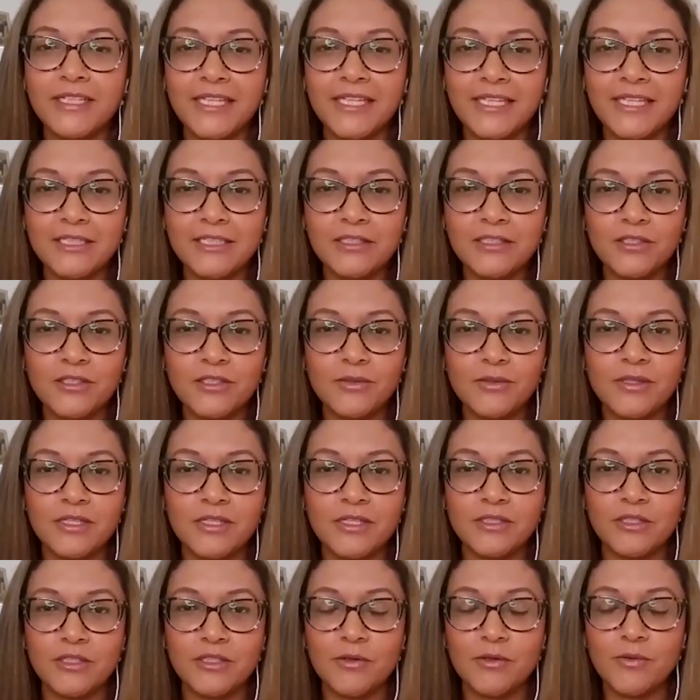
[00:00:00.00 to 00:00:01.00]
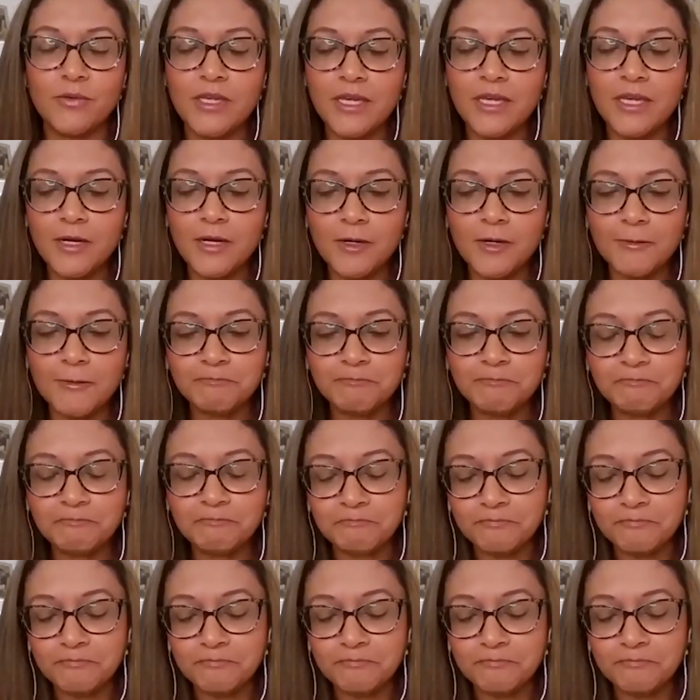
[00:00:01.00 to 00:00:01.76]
into this new year,